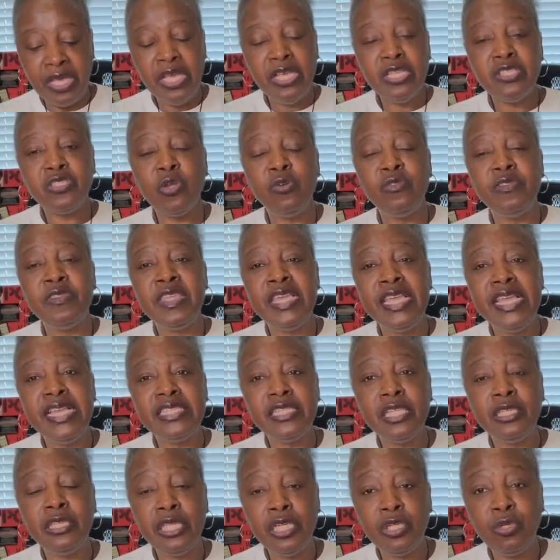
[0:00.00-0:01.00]
So these
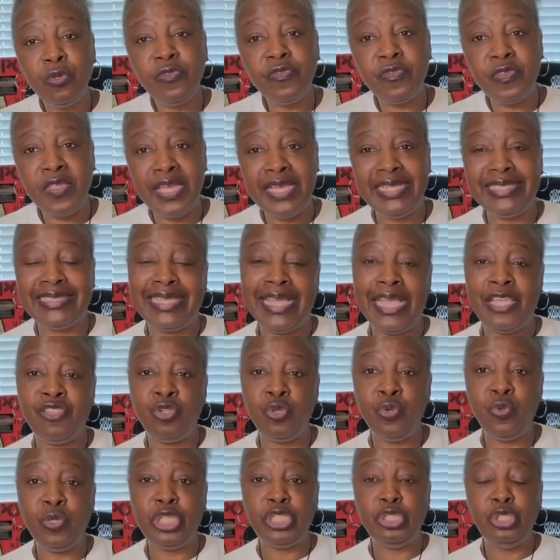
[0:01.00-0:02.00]
are little things that
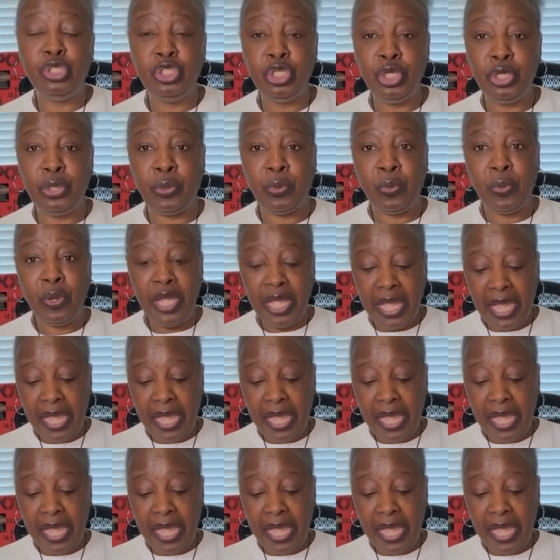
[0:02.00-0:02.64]
you can do